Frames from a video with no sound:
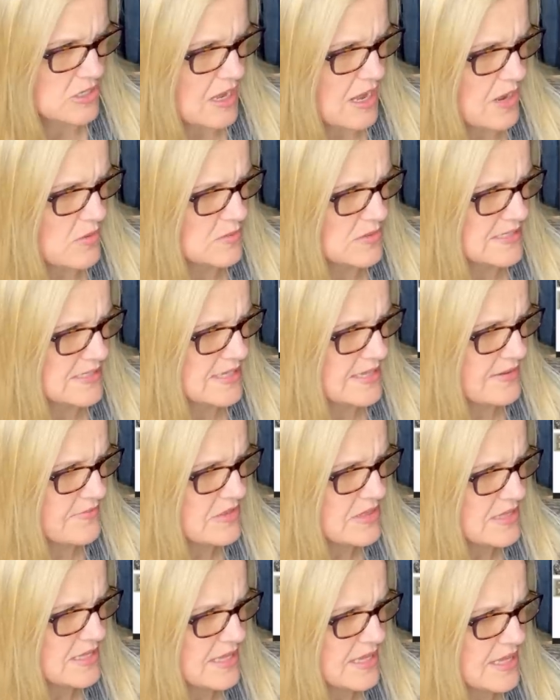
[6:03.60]
I was
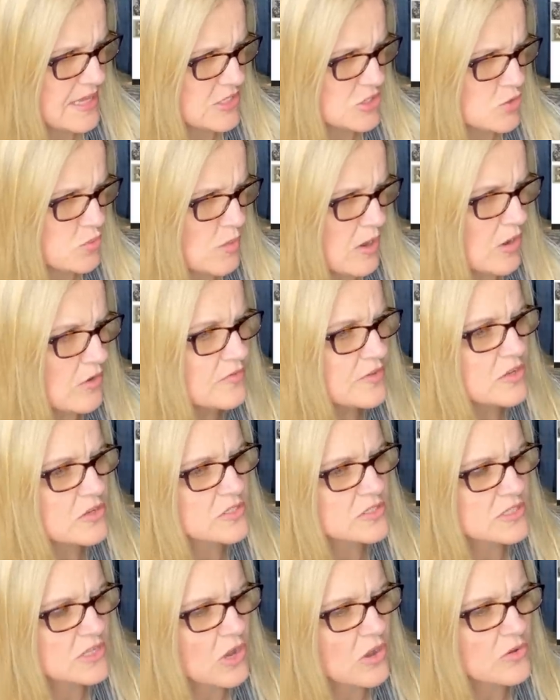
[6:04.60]
given the kit 12
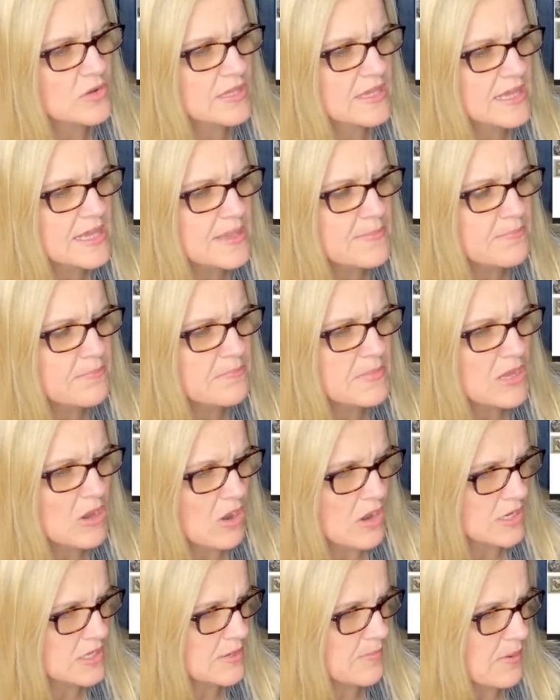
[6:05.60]
years ago to keep me
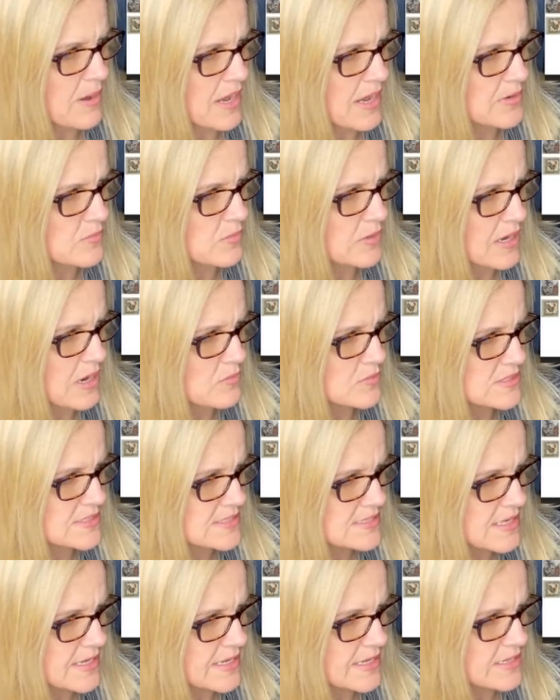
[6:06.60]
occupied when I was
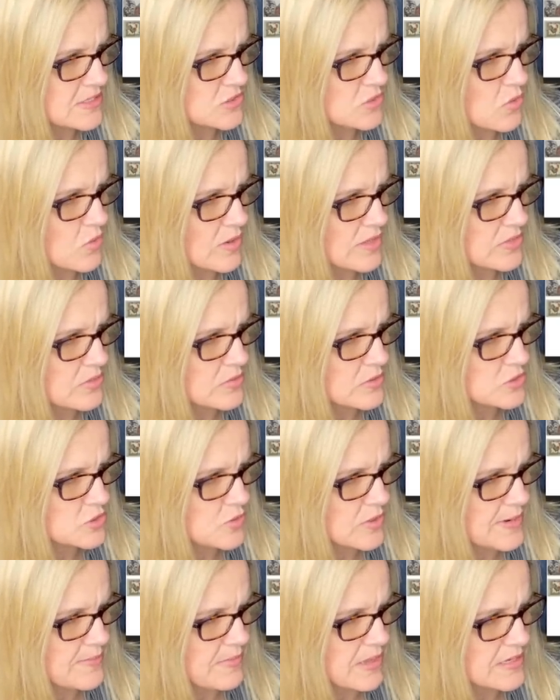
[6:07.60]
sick and going through
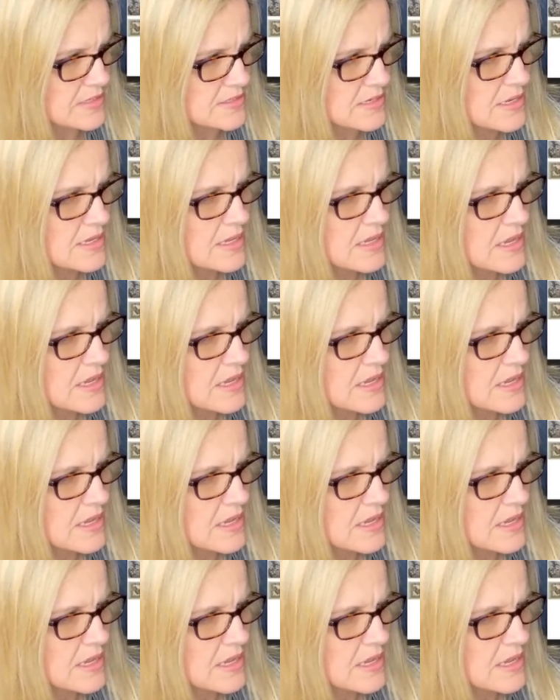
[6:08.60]
treatment.